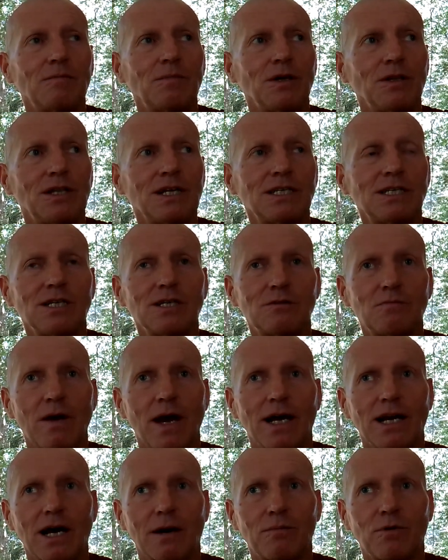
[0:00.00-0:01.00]
but this is
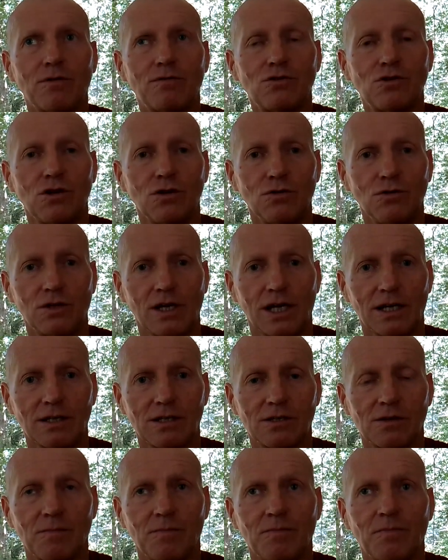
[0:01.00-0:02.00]
made up of two
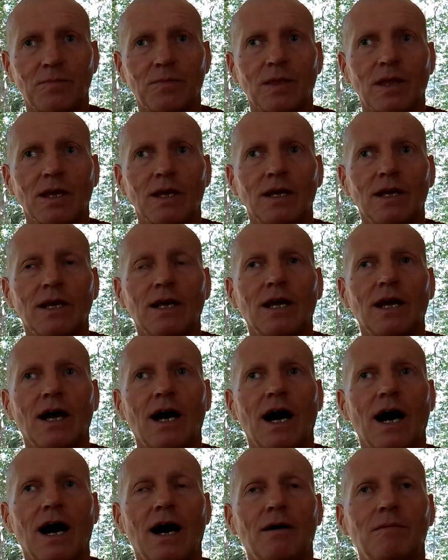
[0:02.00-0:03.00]
things:
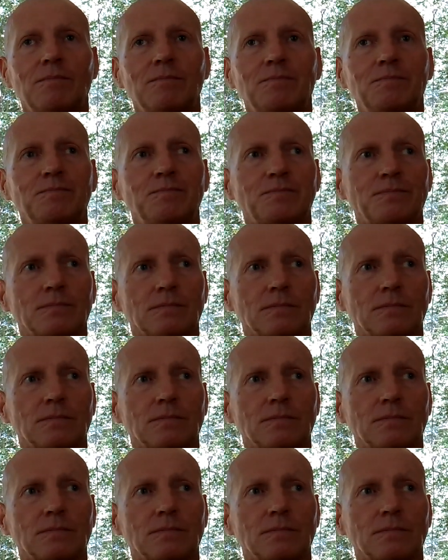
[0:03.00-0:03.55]
to